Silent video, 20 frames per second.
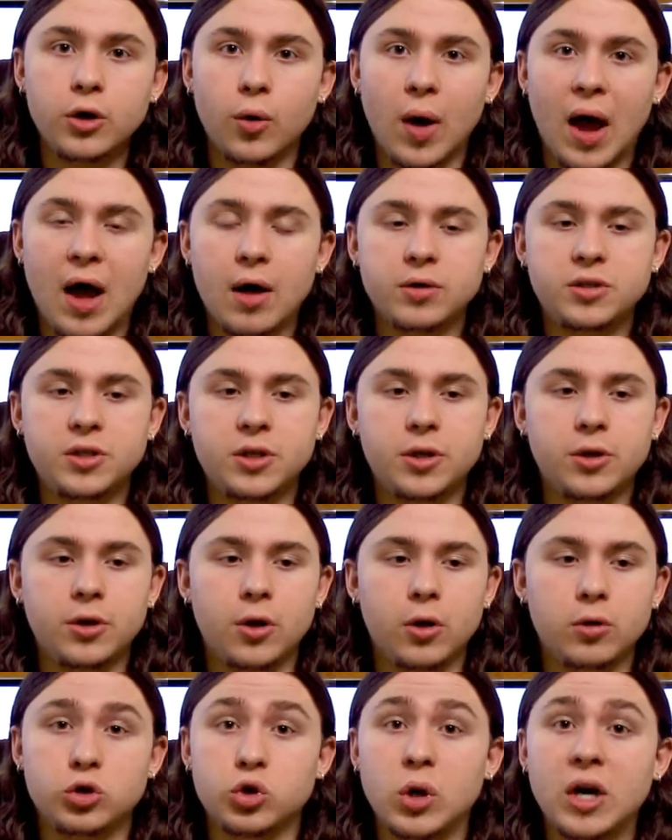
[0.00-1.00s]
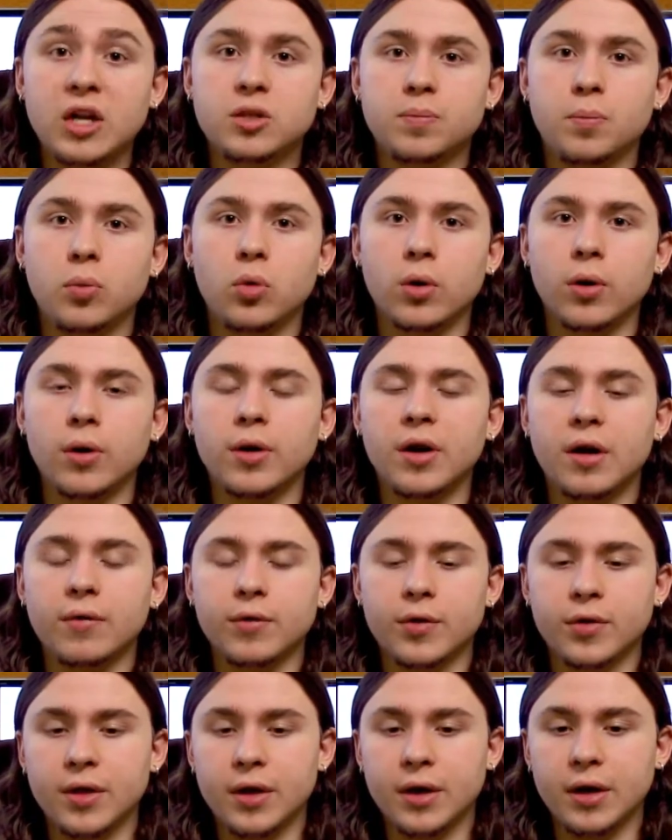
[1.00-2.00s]
you know how to you know transport and
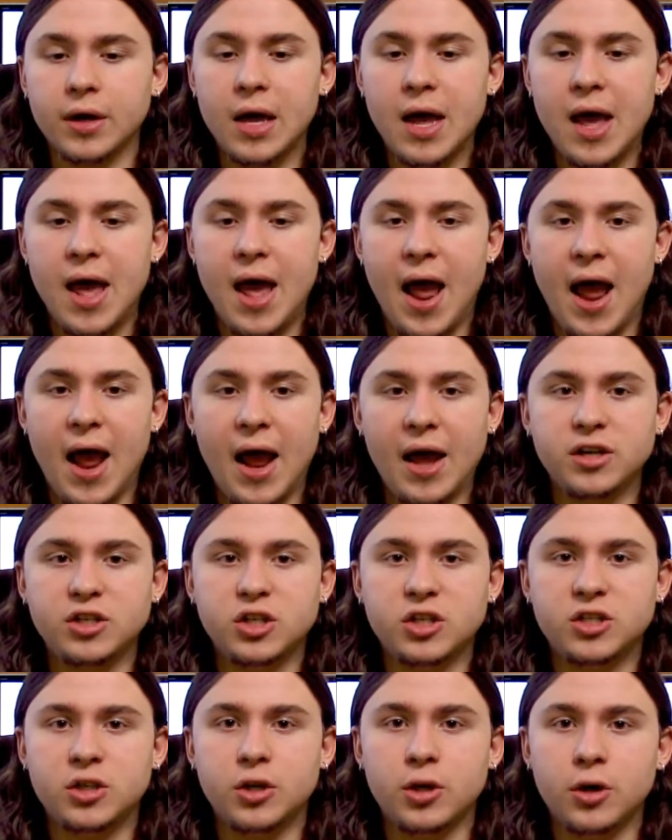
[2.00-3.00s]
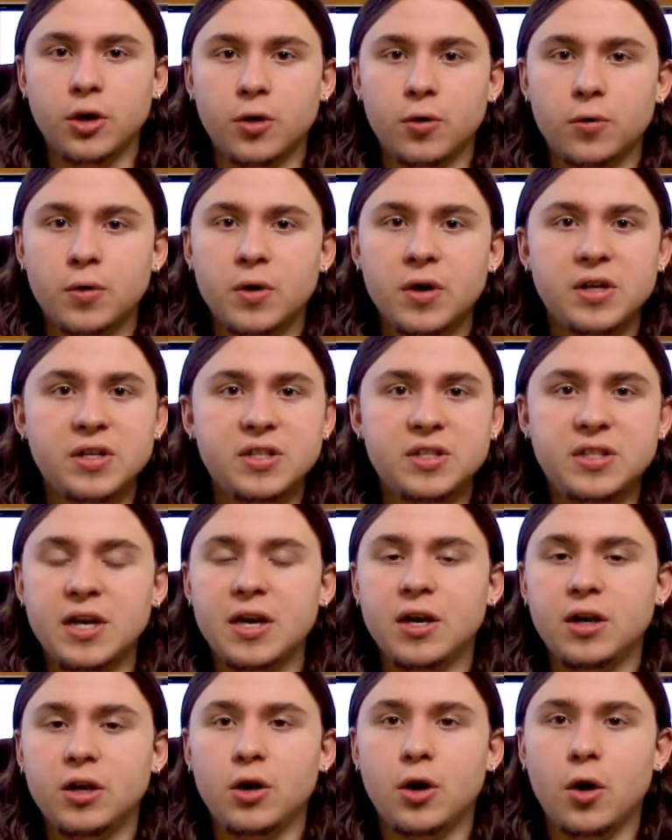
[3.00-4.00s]
everything and just you know
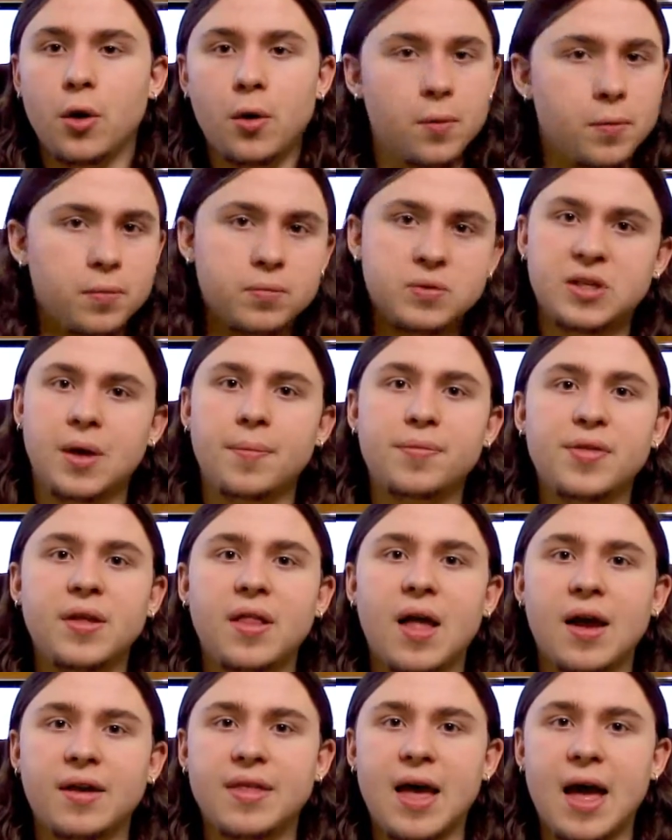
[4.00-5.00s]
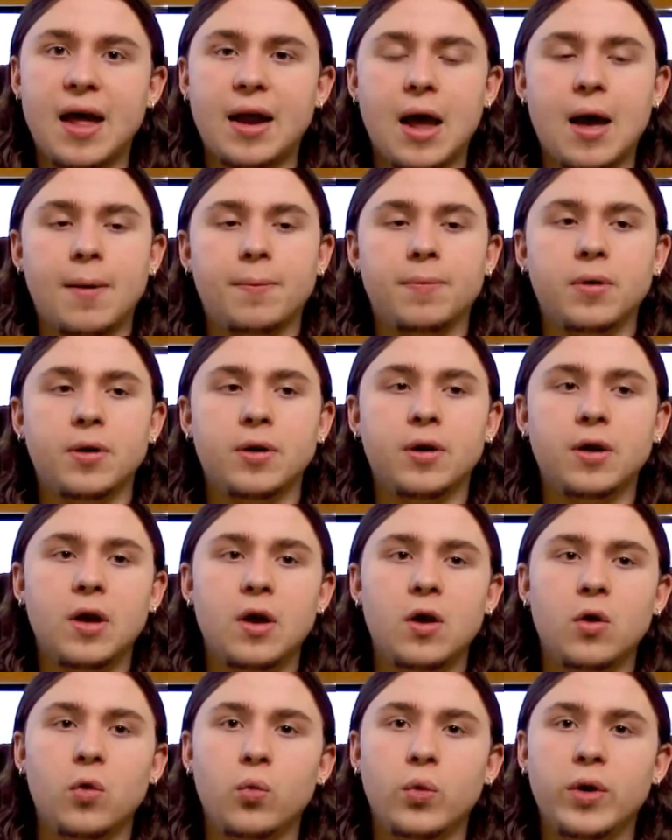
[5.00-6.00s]
seeing you know something like that happen
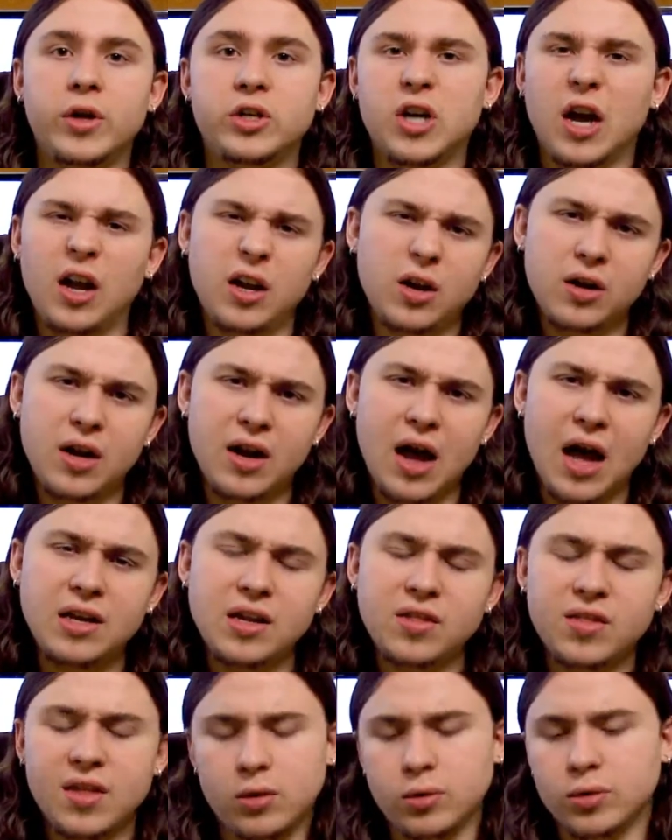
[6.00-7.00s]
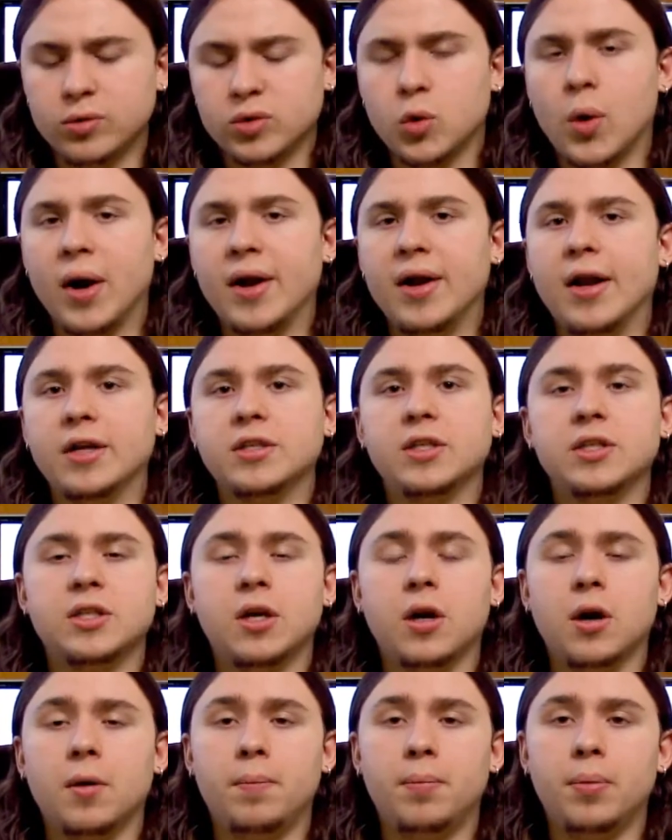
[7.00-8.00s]
which i don't i didn't think it was quite
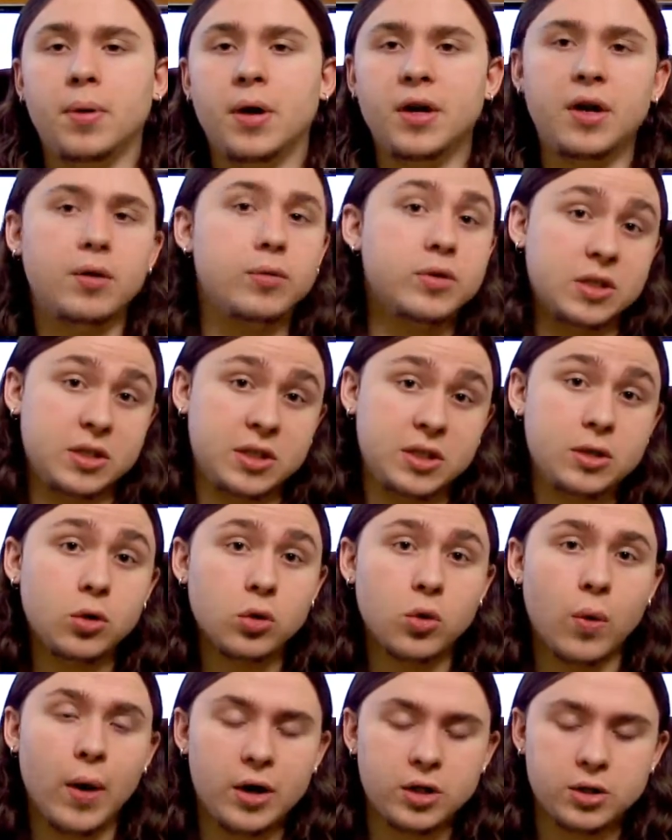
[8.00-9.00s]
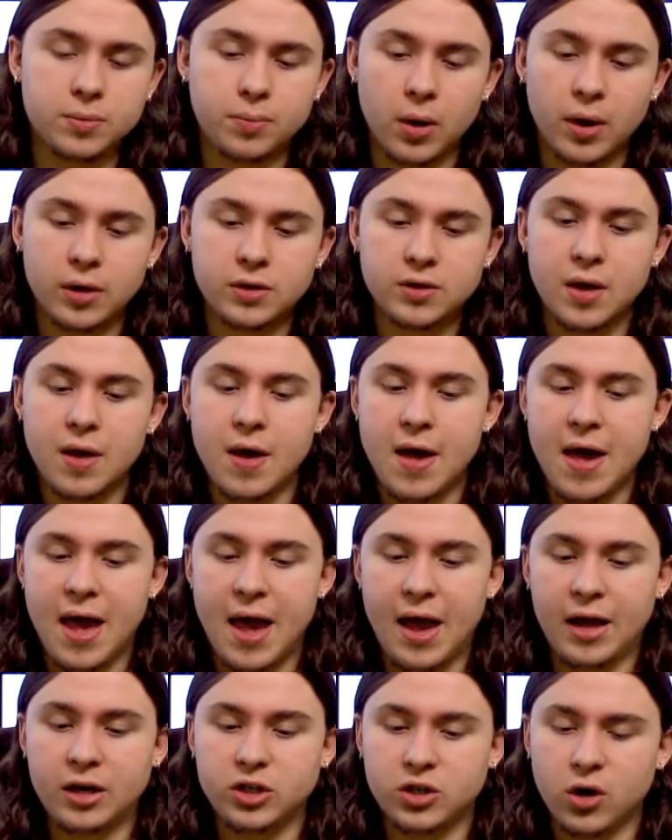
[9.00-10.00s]
necessary but it was still quite a surprise
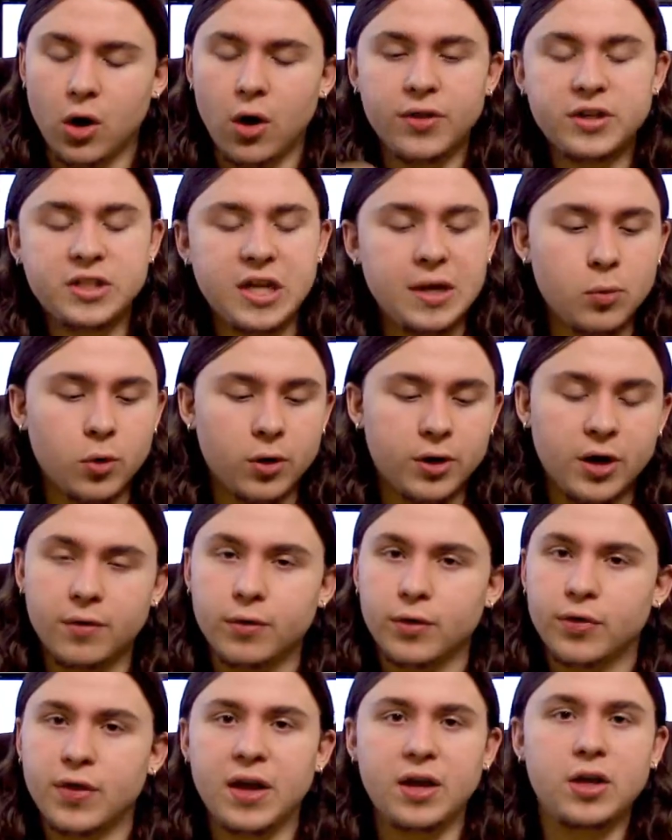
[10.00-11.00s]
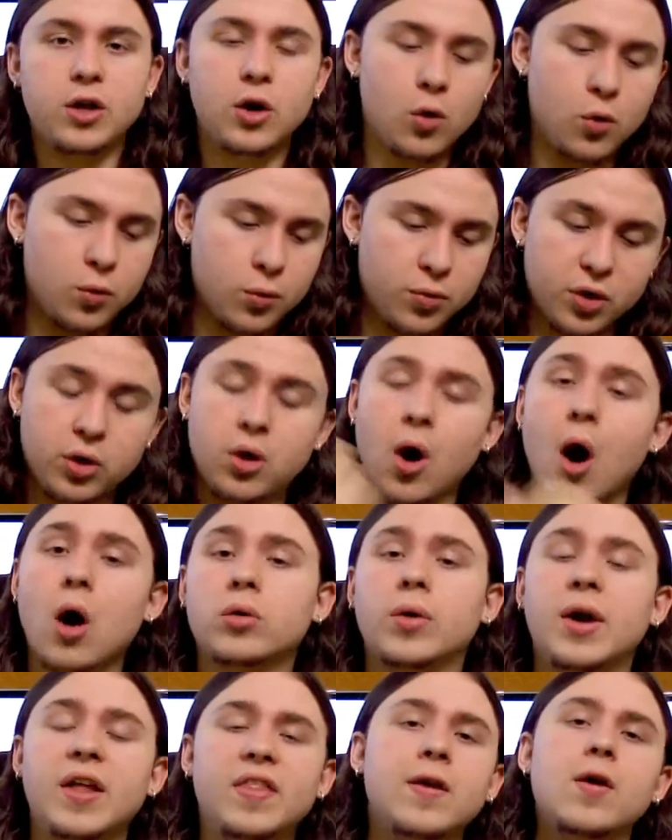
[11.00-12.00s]
and just all the teamwork and everything. You know,
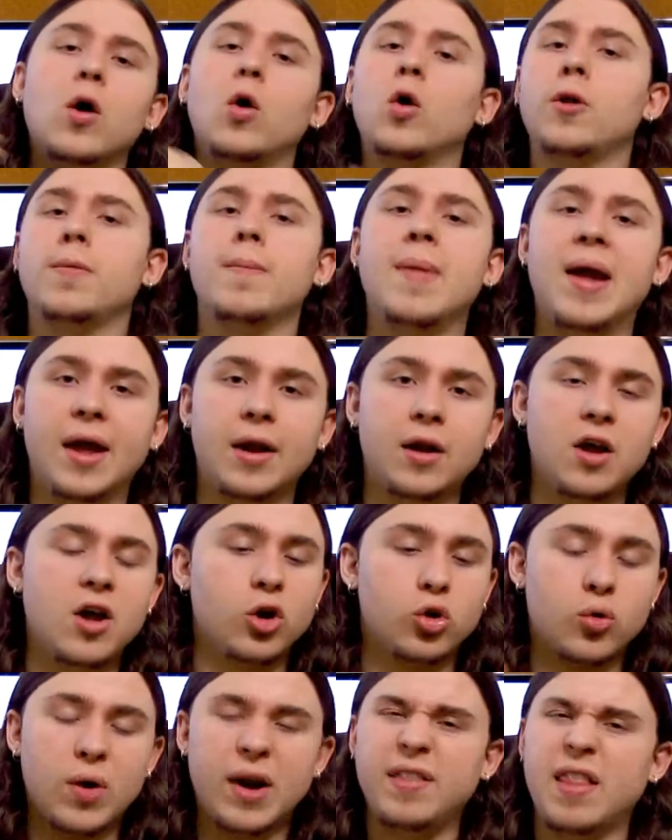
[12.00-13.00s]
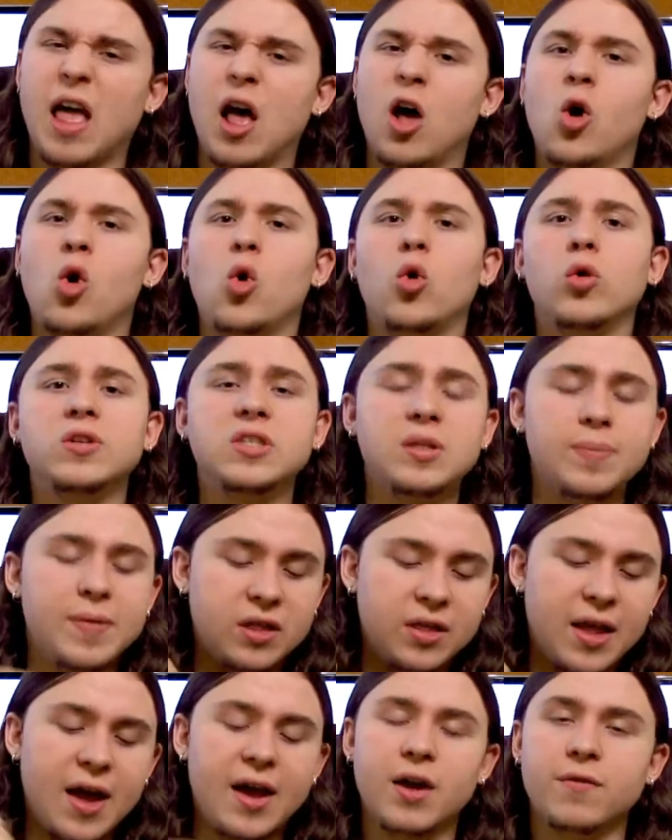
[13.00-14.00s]
Garen the old man creating that
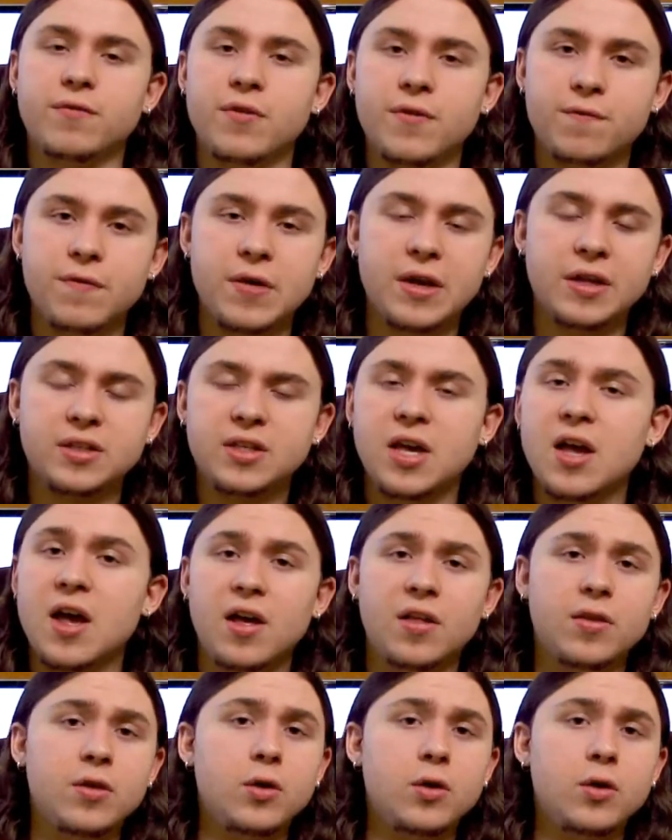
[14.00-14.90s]
ultimate line of defense.